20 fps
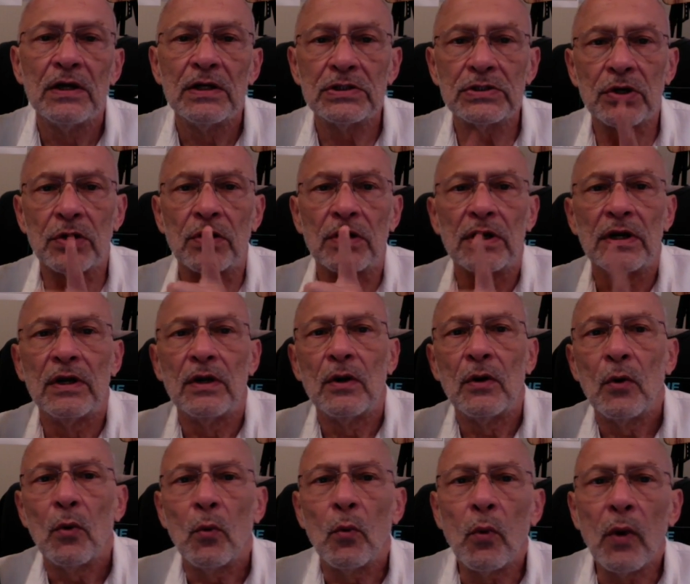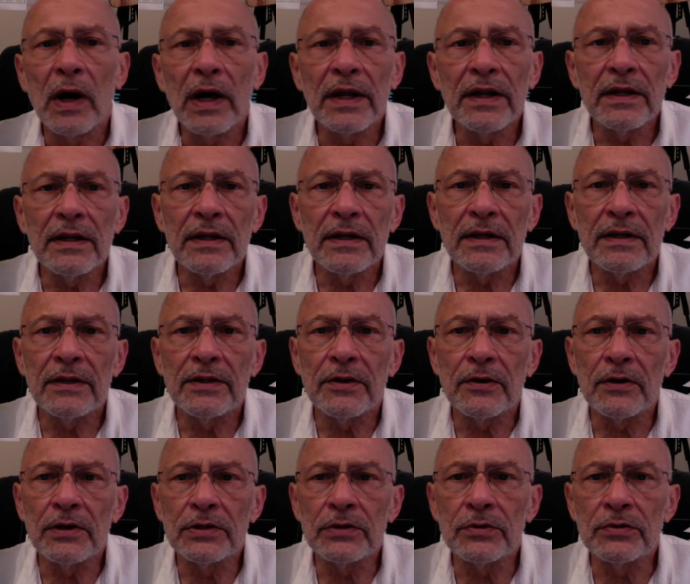So
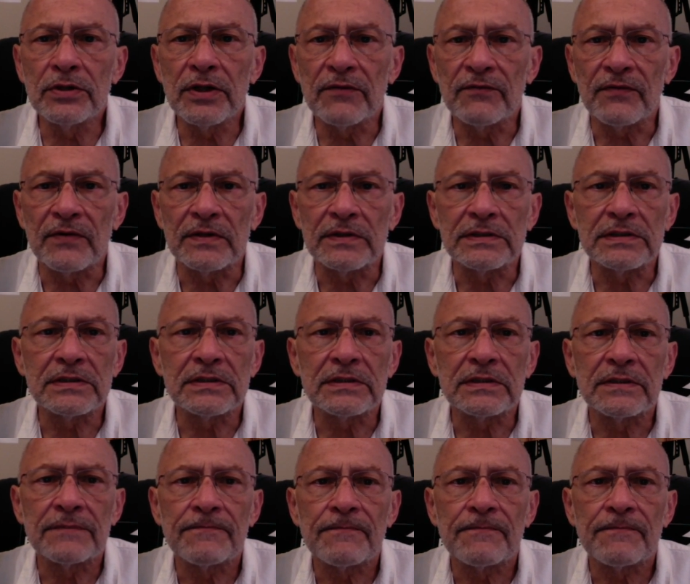there are two differences.